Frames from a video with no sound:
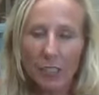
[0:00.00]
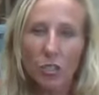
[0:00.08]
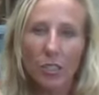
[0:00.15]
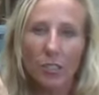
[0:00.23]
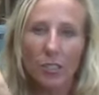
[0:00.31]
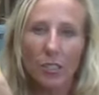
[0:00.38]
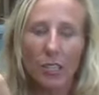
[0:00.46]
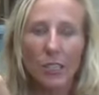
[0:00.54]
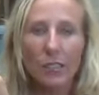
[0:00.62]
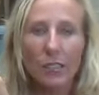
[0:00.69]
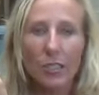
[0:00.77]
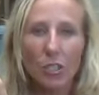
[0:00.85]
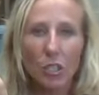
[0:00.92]
just to
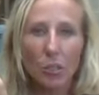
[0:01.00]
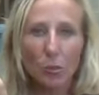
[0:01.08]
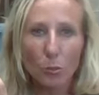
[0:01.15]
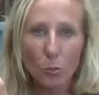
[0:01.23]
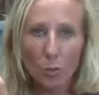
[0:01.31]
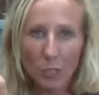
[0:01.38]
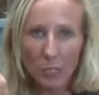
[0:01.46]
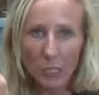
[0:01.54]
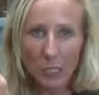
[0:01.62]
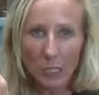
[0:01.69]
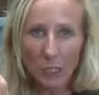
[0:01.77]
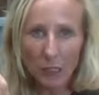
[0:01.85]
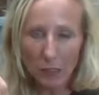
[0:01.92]
condition the wood
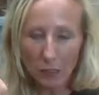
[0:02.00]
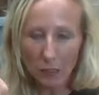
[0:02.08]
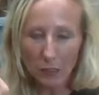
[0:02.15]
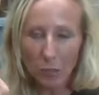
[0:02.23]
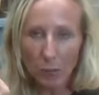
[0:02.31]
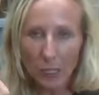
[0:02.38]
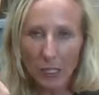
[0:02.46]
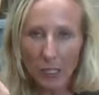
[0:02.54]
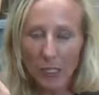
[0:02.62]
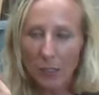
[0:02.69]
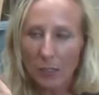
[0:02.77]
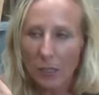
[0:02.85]
a little bit